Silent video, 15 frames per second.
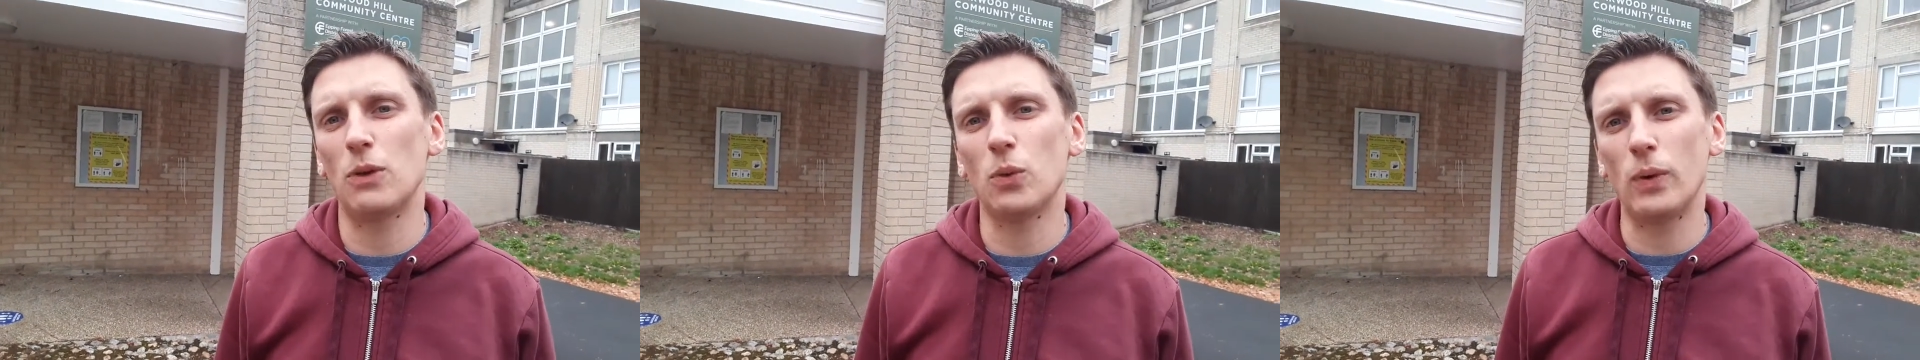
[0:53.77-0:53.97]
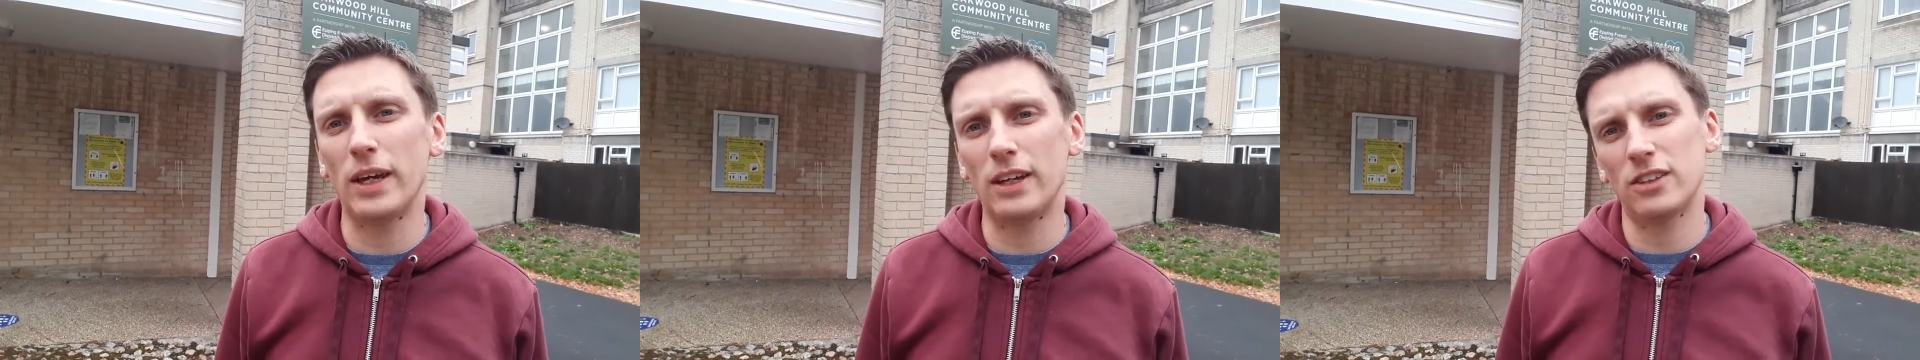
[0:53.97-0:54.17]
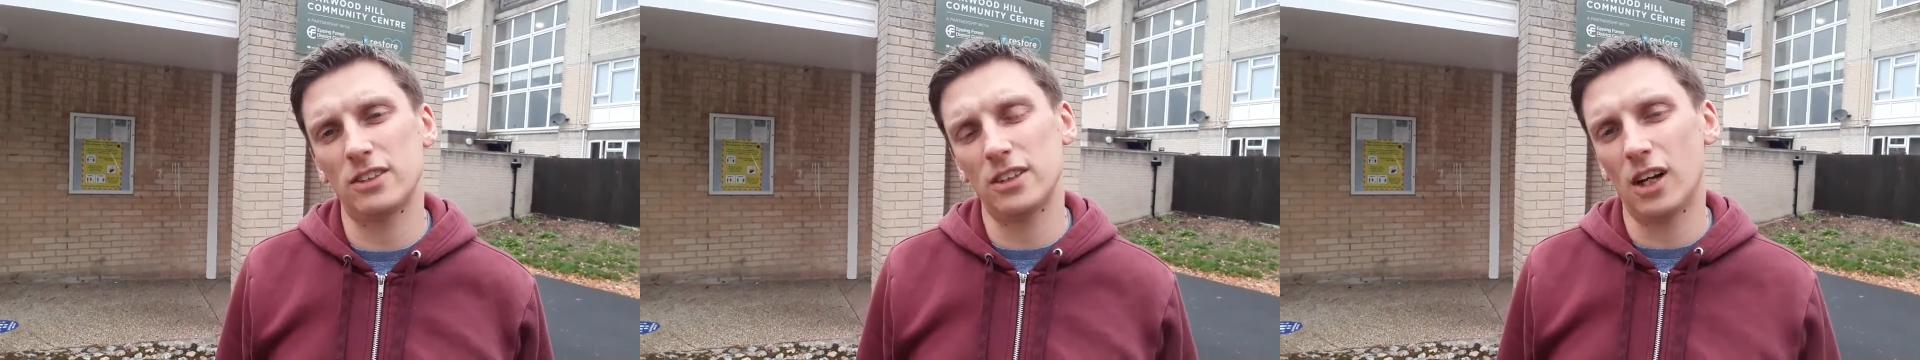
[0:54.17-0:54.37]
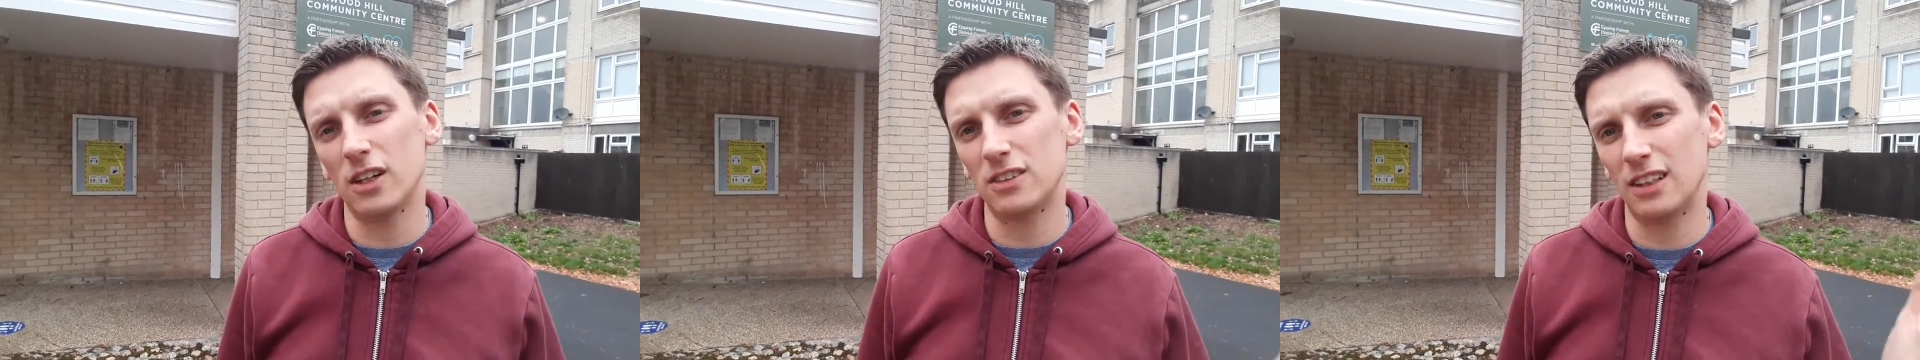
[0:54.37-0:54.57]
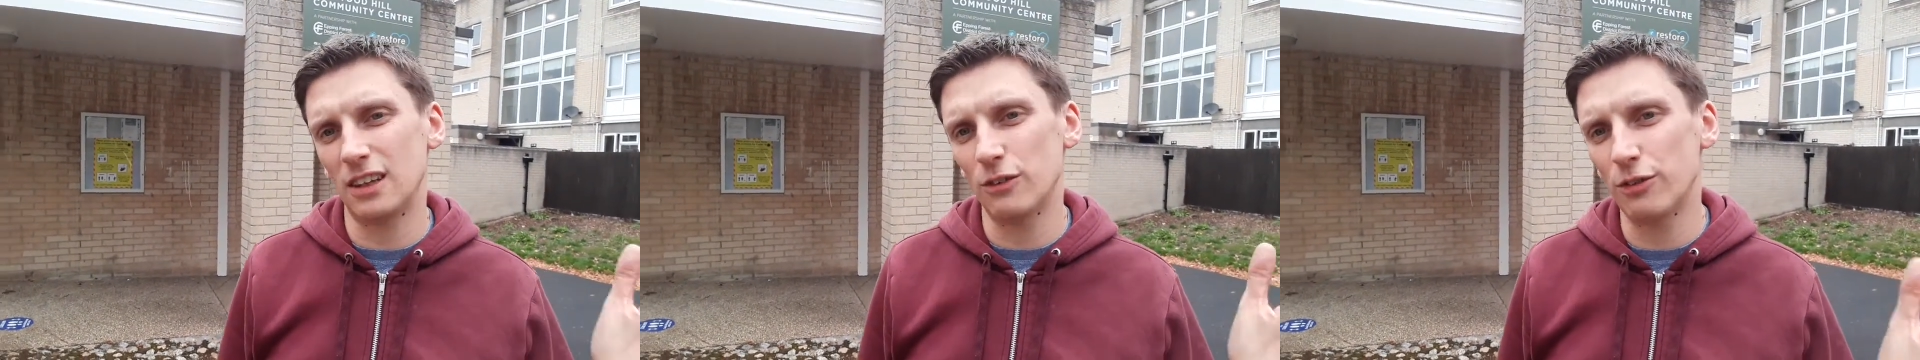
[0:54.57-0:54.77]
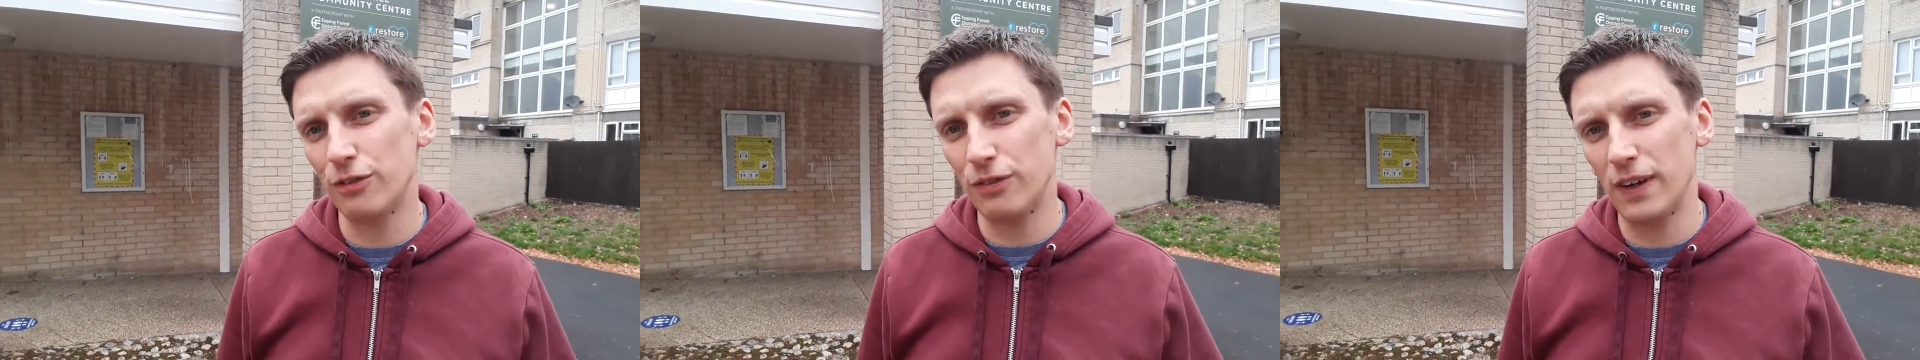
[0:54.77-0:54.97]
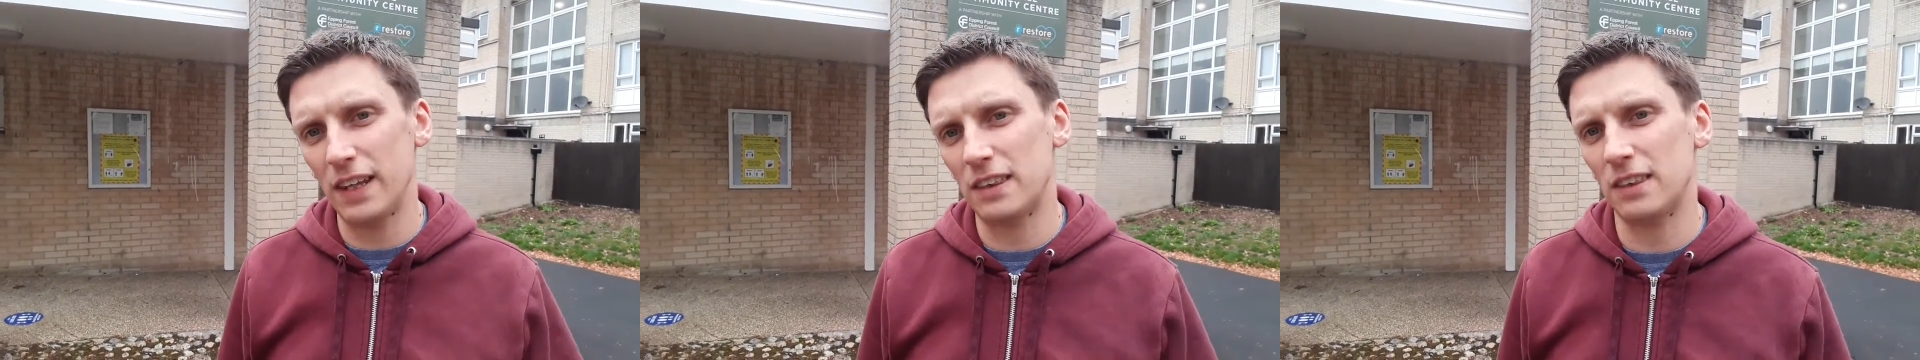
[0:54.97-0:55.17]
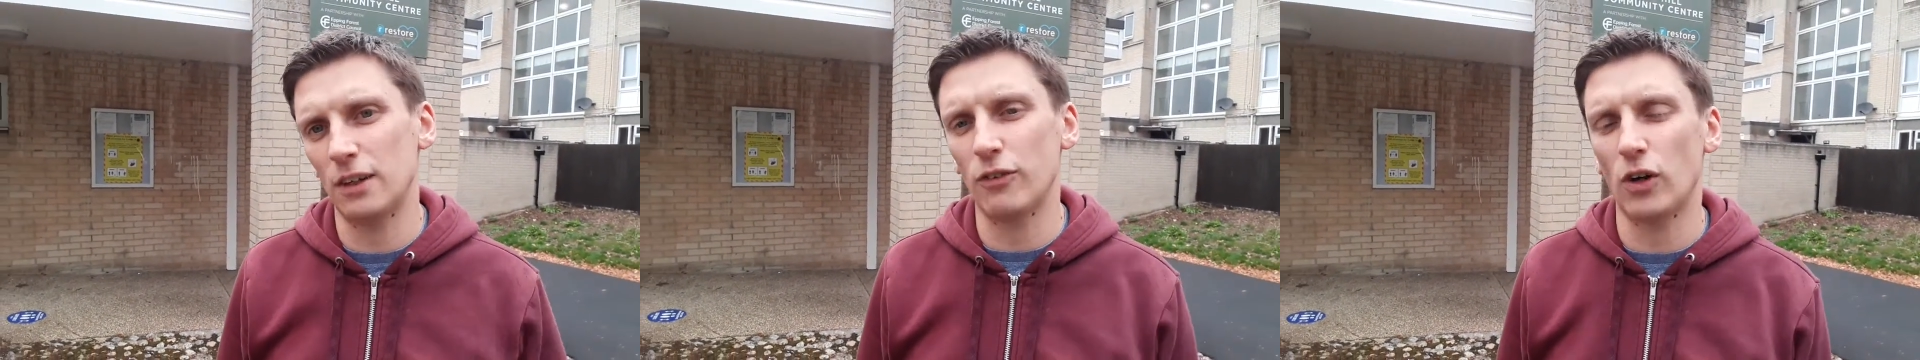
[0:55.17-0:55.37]
week starting the
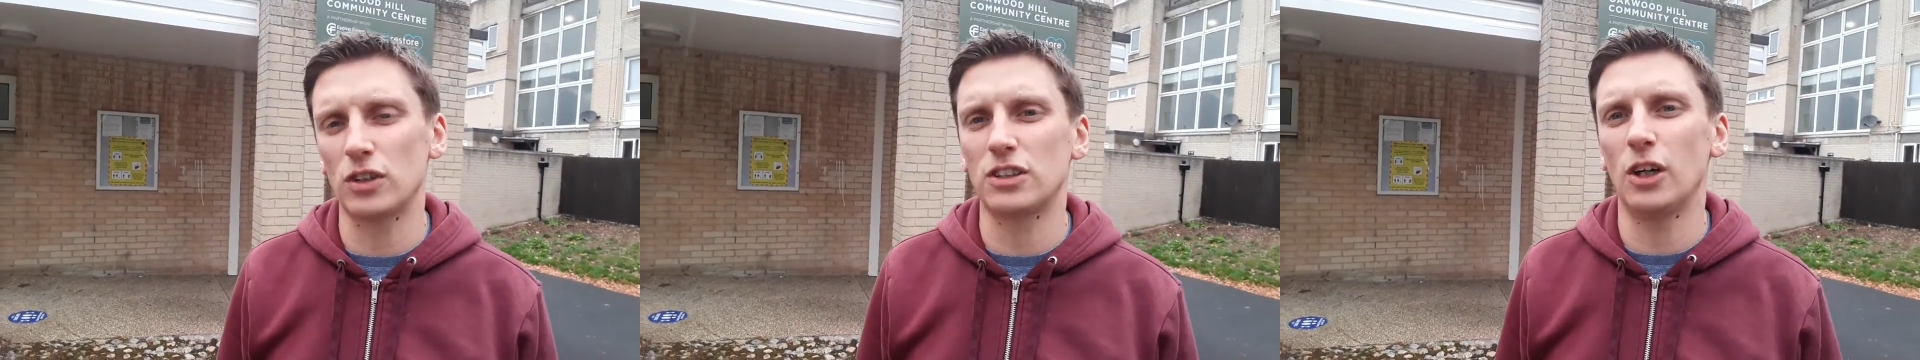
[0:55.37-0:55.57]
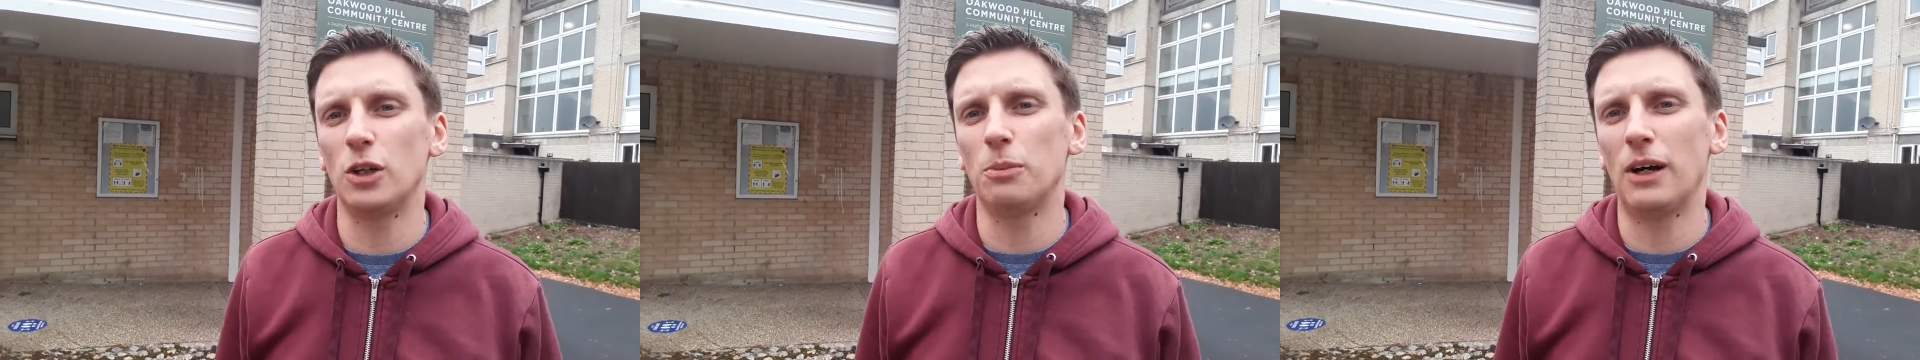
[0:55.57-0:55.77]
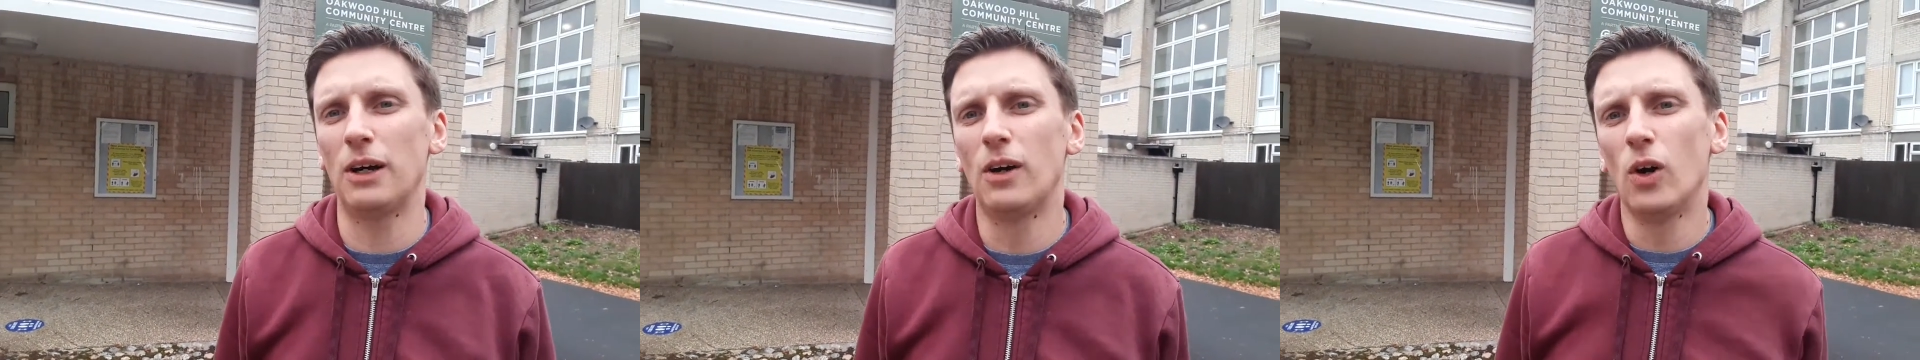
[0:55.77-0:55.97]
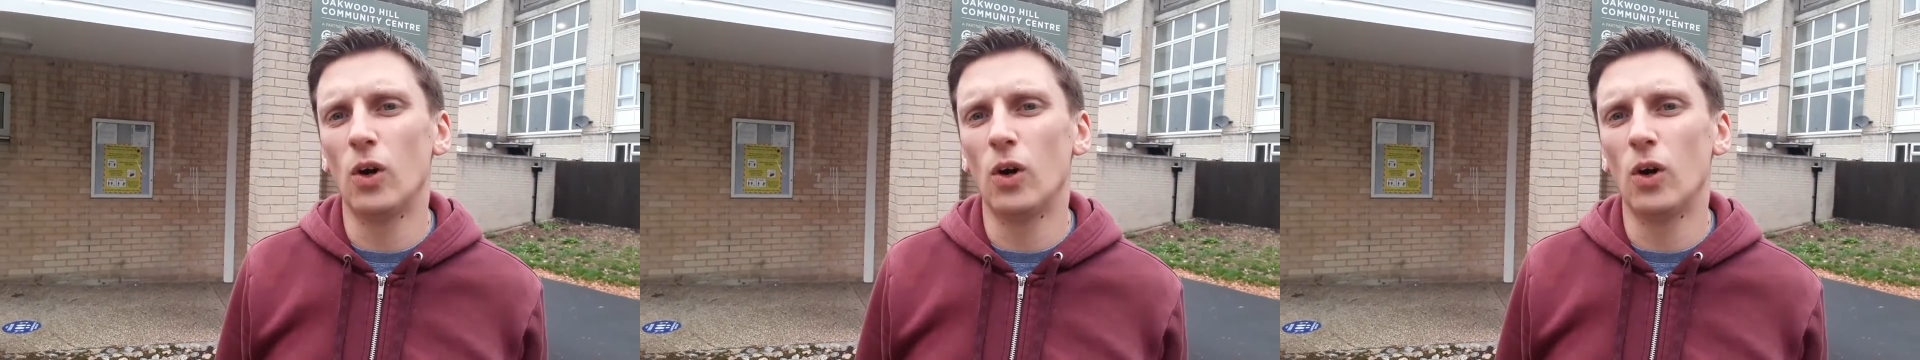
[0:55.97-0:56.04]
5th of October